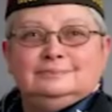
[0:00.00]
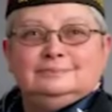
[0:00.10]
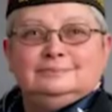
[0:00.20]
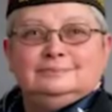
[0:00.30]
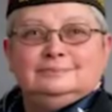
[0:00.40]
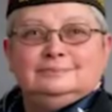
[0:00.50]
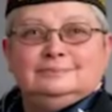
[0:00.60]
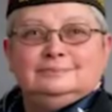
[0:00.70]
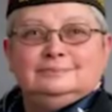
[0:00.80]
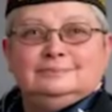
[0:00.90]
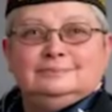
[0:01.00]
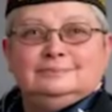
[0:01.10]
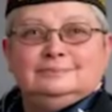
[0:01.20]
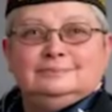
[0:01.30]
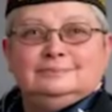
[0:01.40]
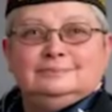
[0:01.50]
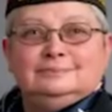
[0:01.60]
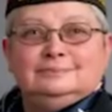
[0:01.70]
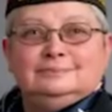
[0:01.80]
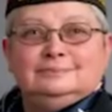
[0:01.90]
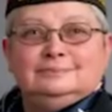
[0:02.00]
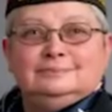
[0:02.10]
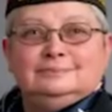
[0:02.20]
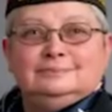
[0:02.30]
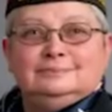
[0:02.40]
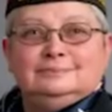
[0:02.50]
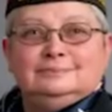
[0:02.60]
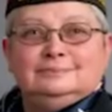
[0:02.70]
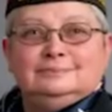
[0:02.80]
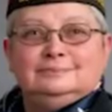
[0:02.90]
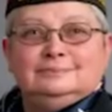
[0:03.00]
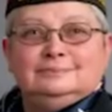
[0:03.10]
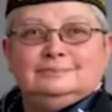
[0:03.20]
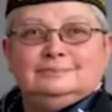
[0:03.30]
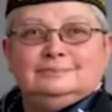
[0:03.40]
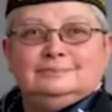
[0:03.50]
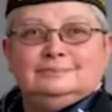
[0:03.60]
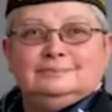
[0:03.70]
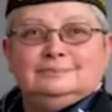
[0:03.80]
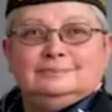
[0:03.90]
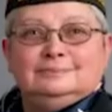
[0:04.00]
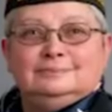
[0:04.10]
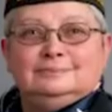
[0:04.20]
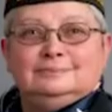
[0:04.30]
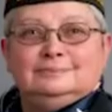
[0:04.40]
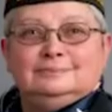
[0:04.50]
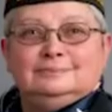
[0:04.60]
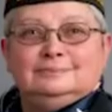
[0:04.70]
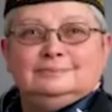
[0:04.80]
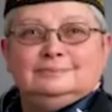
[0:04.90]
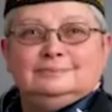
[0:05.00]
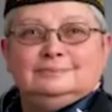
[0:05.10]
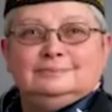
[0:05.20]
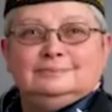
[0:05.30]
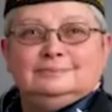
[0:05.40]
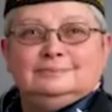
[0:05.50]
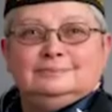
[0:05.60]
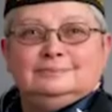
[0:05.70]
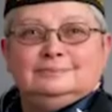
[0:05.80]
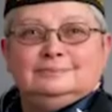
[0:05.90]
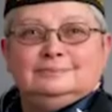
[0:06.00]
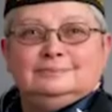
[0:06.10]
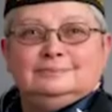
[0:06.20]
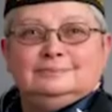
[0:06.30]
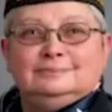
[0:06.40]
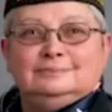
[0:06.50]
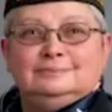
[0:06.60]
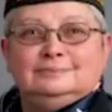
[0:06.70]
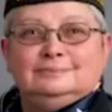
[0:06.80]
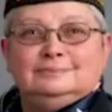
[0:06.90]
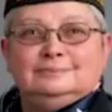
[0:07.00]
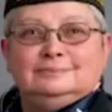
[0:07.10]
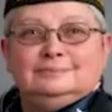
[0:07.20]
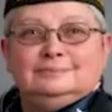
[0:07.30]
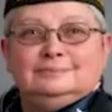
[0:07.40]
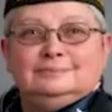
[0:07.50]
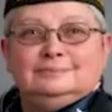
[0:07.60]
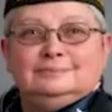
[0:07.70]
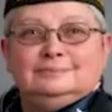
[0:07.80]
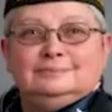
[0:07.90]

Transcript: No words are spoken by the person on screen.